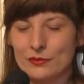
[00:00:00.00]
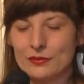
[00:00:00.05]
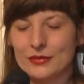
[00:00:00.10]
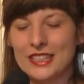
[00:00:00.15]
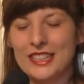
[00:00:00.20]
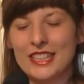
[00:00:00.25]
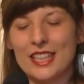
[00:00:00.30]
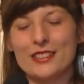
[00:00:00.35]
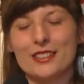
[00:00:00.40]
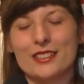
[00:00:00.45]

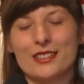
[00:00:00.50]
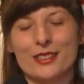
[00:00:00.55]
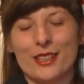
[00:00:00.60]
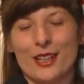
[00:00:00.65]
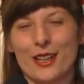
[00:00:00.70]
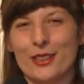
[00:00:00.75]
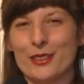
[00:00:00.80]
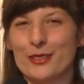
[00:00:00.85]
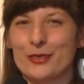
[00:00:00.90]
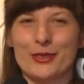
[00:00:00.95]
let's
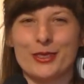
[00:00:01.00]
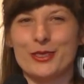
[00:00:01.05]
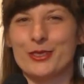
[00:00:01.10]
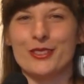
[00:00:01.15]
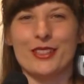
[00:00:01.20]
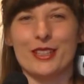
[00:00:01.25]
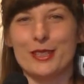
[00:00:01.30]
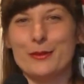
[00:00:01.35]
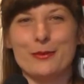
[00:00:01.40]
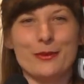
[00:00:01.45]
start with
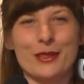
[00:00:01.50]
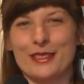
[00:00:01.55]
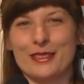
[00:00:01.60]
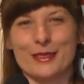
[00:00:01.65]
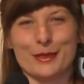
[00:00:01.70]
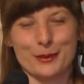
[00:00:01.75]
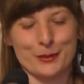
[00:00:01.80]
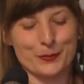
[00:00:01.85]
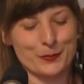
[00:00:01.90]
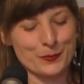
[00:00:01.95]
today's
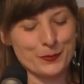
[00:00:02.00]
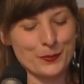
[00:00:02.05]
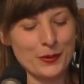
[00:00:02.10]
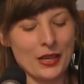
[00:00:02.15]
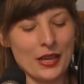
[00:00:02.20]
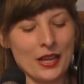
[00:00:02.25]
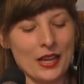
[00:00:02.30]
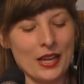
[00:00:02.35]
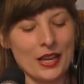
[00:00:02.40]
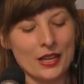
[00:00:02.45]
practice.
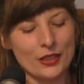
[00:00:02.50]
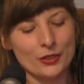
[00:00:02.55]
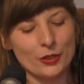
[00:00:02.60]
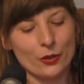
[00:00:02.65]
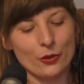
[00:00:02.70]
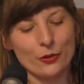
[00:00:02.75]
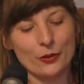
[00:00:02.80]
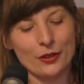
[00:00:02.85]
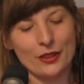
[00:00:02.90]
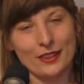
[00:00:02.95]

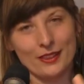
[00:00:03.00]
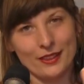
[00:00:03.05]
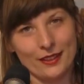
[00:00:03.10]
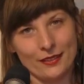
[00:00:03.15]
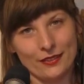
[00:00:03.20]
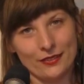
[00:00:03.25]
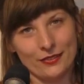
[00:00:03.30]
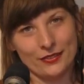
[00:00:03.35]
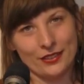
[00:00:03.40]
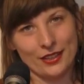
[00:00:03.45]
So
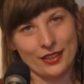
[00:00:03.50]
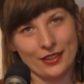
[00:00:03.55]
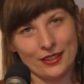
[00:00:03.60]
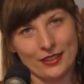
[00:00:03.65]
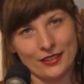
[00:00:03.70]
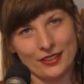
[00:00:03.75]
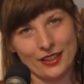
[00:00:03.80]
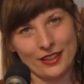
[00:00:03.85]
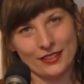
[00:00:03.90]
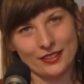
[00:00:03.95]
left
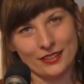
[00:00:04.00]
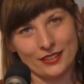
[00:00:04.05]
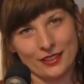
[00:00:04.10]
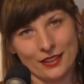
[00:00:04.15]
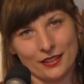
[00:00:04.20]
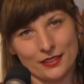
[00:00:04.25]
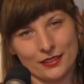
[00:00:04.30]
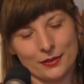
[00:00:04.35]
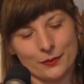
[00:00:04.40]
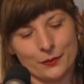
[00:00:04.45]
hand
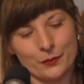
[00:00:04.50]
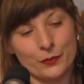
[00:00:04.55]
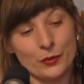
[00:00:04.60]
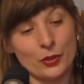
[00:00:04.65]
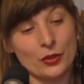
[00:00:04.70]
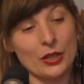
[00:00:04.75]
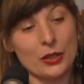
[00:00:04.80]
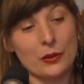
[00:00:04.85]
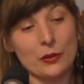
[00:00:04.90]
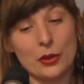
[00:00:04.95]
exercise.
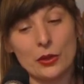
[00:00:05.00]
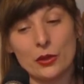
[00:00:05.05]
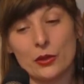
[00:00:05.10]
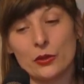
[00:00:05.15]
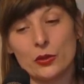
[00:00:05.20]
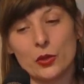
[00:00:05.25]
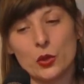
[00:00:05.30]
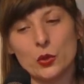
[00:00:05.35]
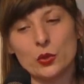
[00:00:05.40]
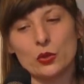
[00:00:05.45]
Today we're gonna
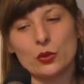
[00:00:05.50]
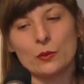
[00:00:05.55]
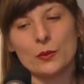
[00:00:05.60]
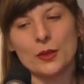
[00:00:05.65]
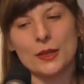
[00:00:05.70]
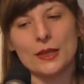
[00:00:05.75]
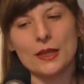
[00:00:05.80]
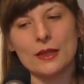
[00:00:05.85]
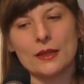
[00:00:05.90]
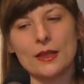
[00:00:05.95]
do
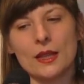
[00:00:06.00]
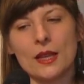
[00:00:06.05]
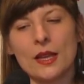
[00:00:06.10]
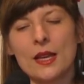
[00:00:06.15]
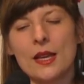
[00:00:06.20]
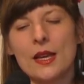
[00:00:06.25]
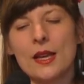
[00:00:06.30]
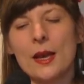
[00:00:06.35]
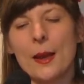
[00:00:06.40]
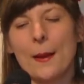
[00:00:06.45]
something that
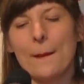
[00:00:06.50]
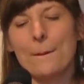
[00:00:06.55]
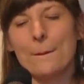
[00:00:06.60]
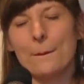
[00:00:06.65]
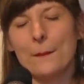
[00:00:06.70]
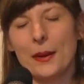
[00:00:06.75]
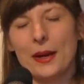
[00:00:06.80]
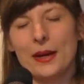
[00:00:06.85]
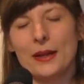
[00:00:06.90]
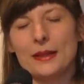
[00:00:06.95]

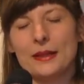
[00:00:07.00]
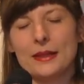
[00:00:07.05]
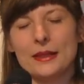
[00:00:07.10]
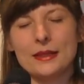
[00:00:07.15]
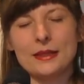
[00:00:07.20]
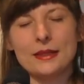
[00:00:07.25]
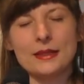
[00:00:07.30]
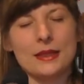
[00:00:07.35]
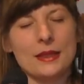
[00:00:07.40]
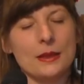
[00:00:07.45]
might
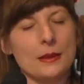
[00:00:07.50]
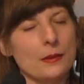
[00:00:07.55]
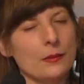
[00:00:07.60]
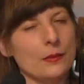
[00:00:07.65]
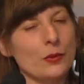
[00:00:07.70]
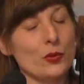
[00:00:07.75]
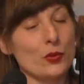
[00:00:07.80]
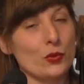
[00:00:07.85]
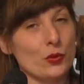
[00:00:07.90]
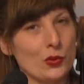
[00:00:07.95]

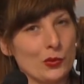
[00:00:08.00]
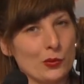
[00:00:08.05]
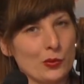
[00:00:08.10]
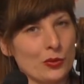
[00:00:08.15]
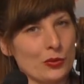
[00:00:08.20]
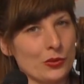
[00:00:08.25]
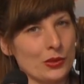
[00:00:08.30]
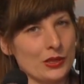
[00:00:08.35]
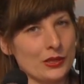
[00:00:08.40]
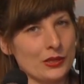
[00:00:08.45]
seem
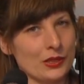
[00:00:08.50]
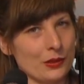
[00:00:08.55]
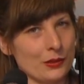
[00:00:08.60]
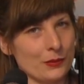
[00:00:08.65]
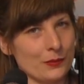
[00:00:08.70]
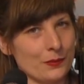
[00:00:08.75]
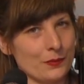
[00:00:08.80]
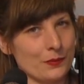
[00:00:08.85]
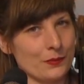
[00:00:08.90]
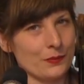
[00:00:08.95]
super easy,
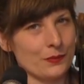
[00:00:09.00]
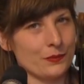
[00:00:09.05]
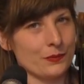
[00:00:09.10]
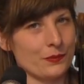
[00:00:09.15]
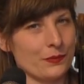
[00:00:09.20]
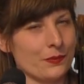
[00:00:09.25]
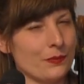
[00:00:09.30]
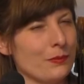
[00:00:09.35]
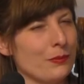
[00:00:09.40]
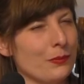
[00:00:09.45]

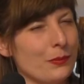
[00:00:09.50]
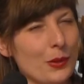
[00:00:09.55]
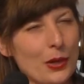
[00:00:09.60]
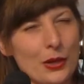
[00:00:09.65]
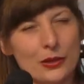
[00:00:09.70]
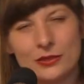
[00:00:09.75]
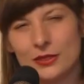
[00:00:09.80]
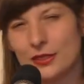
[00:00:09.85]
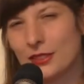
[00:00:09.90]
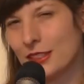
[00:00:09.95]

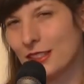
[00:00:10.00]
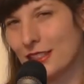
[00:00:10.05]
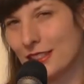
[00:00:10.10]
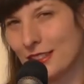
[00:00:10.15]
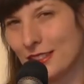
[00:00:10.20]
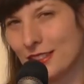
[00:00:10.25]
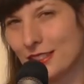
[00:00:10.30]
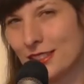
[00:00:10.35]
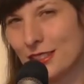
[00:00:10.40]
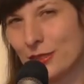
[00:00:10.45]
but
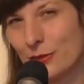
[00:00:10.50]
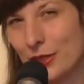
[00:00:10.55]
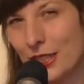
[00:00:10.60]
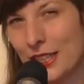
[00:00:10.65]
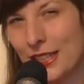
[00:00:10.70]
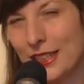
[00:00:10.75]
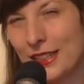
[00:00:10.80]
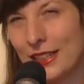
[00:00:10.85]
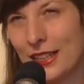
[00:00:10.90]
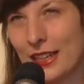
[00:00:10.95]
it's
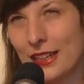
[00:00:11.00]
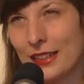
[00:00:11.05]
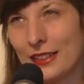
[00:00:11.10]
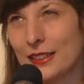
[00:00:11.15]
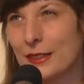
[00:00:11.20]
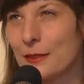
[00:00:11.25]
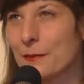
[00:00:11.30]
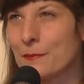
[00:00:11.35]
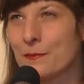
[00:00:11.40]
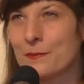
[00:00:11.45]
really like